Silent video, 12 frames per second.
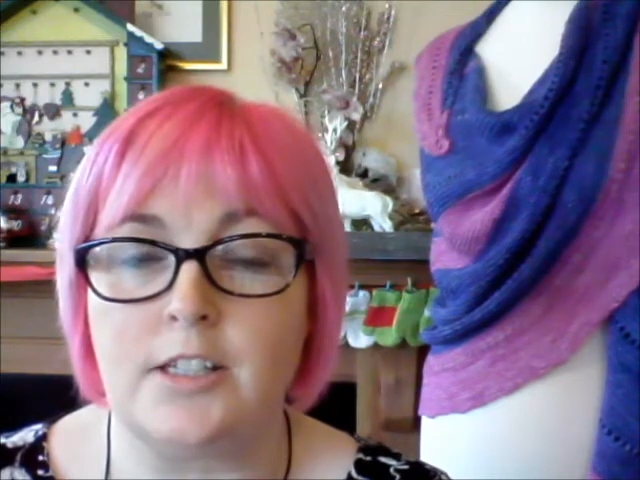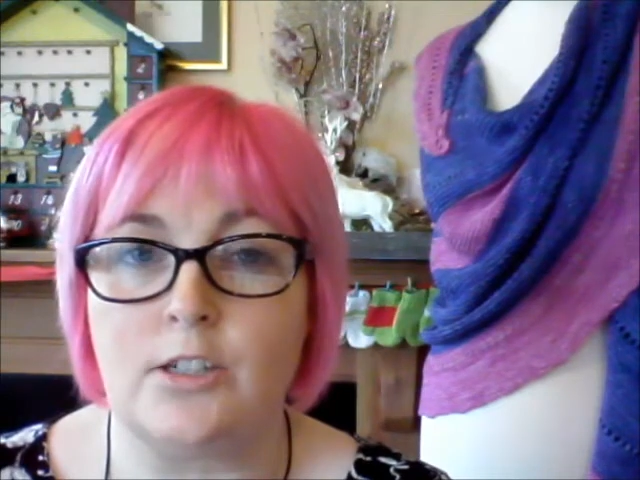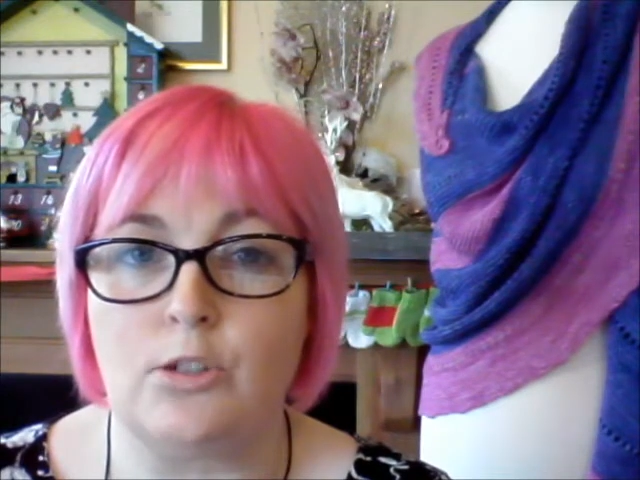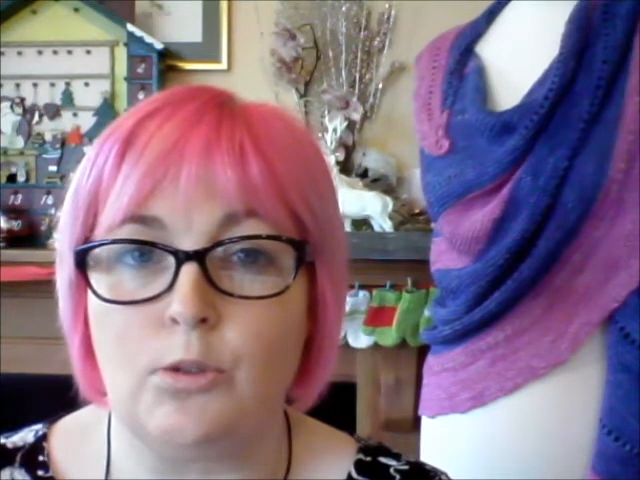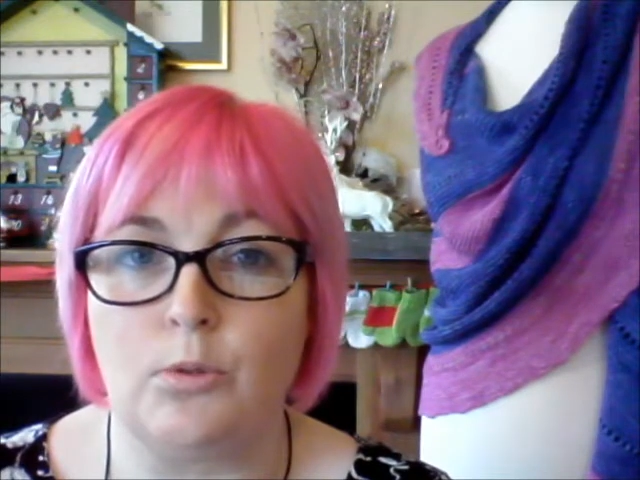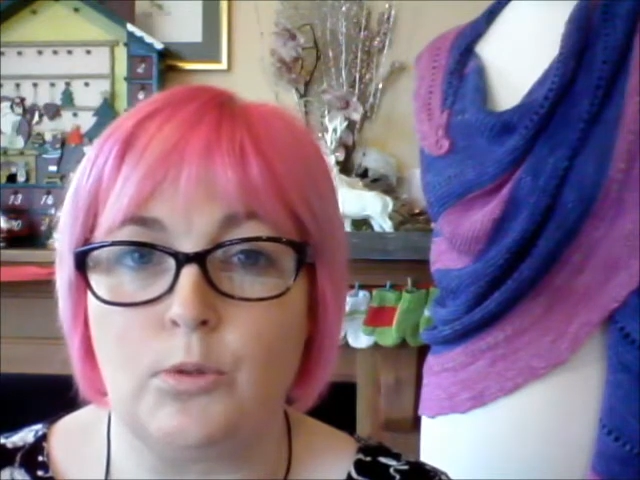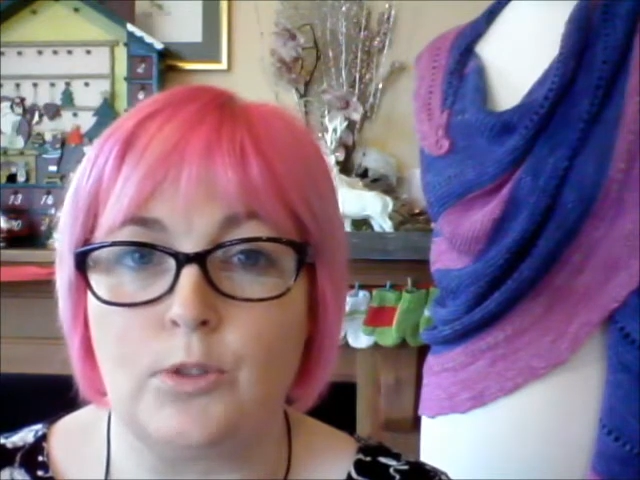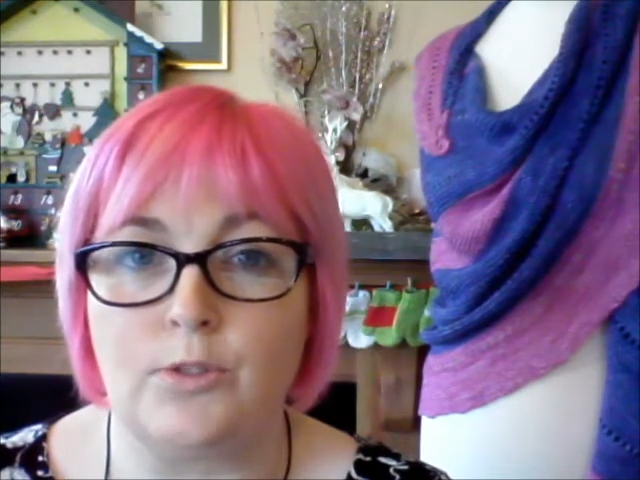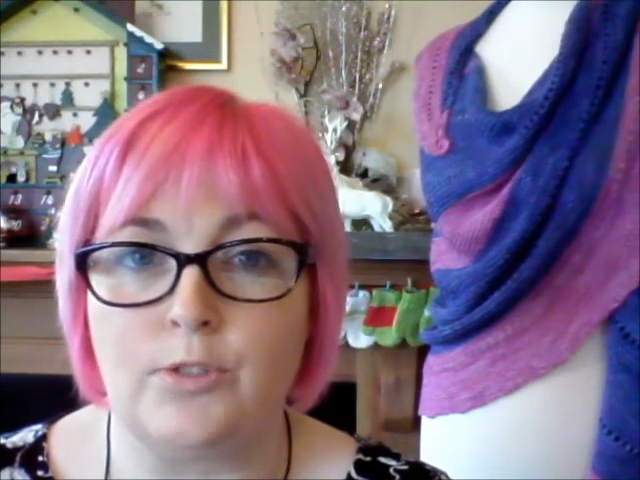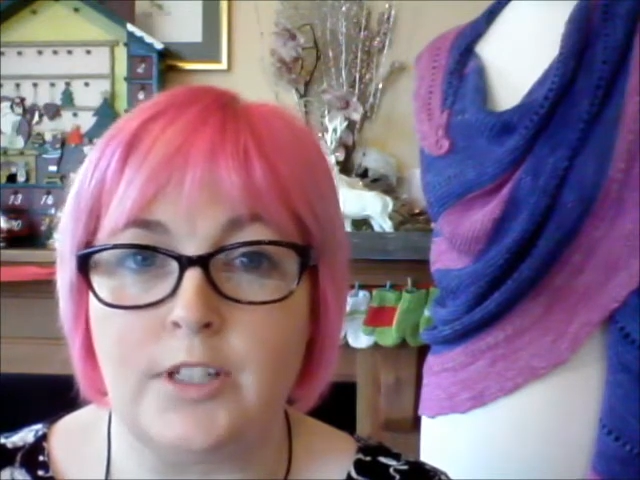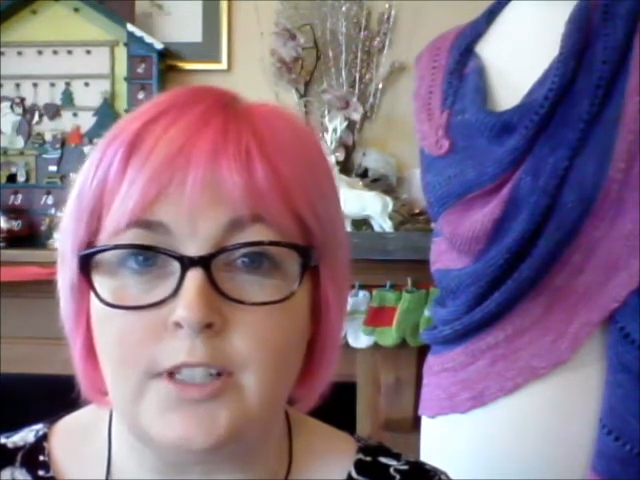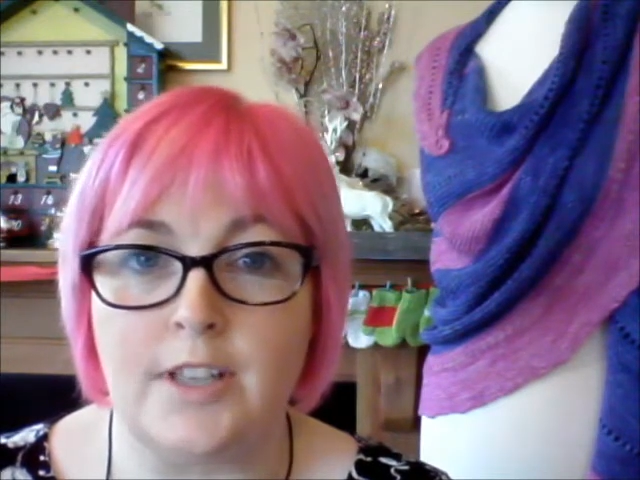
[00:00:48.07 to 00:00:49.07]
the show notes
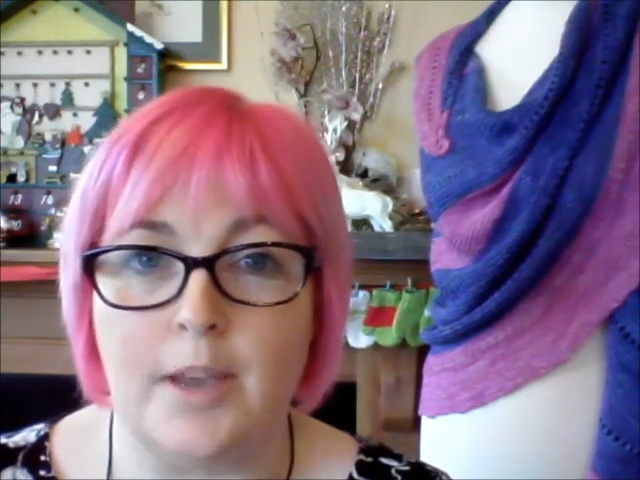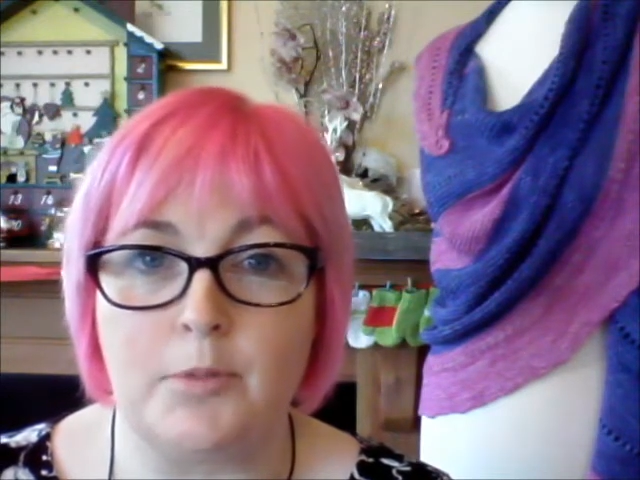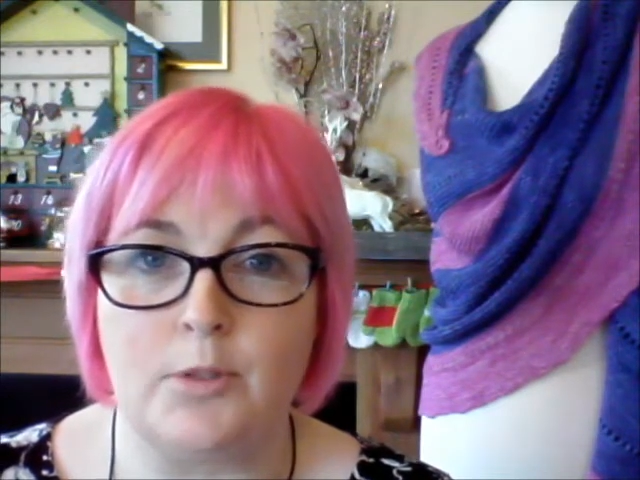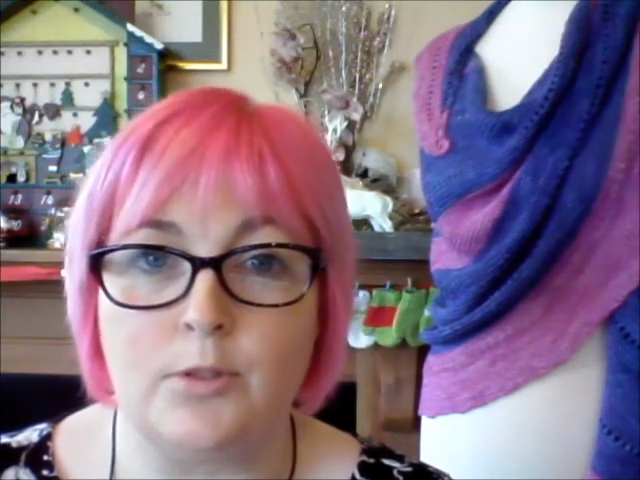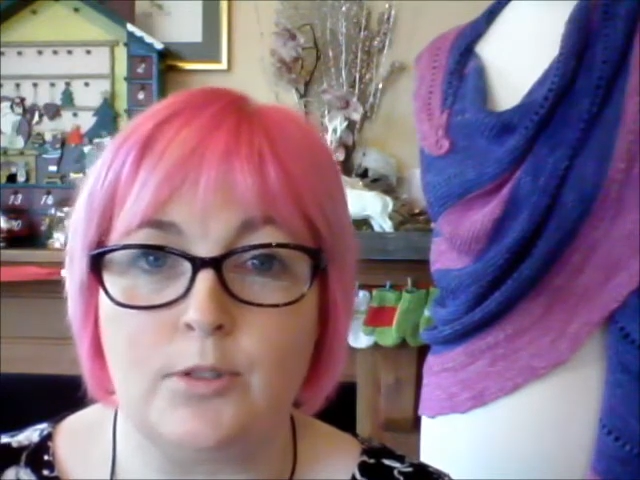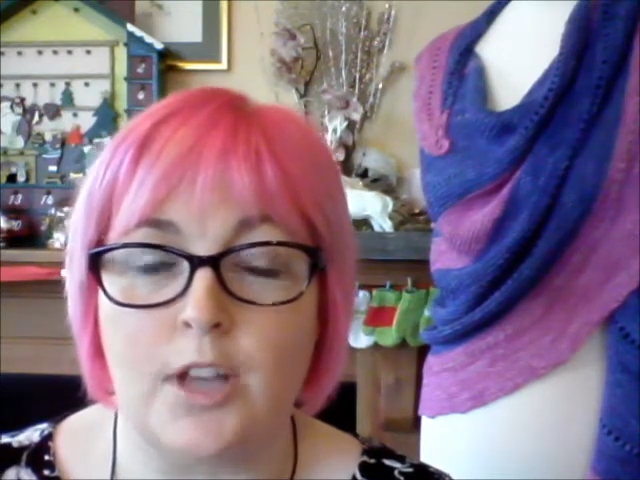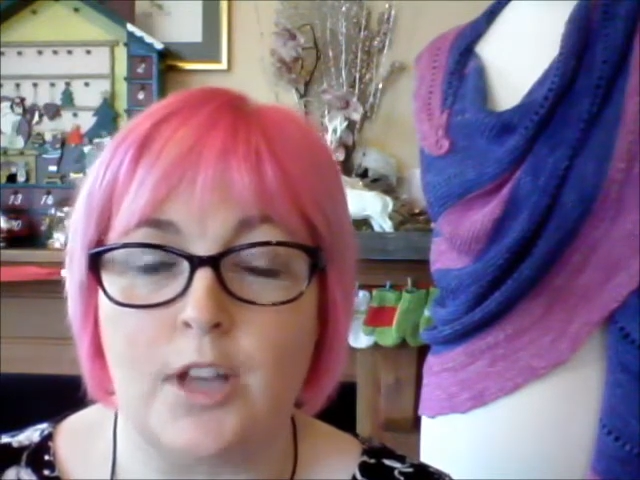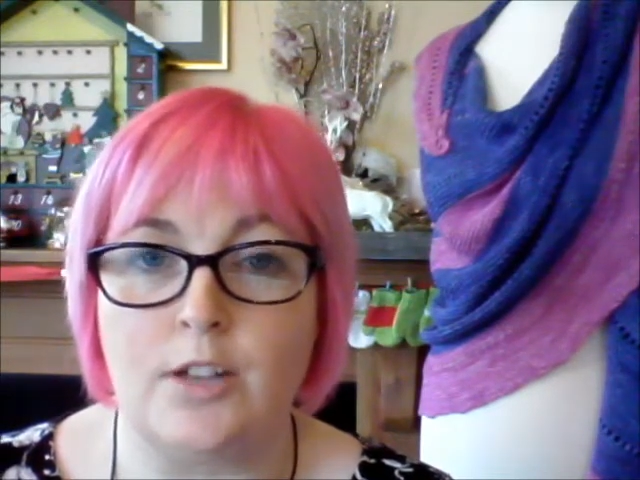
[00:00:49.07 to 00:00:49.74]
for this episode